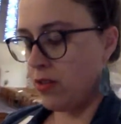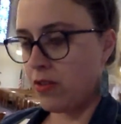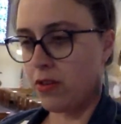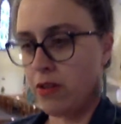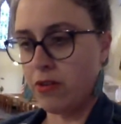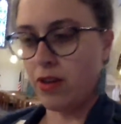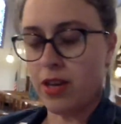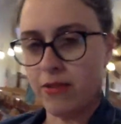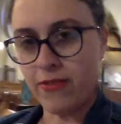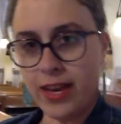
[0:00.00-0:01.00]
So
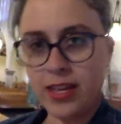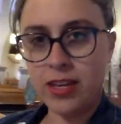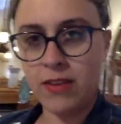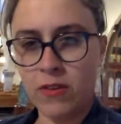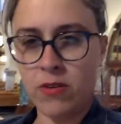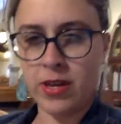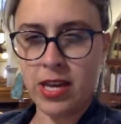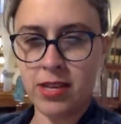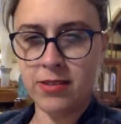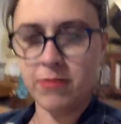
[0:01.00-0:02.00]
if I can give you a
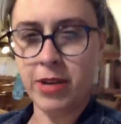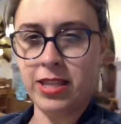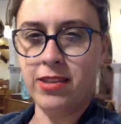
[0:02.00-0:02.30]
hint about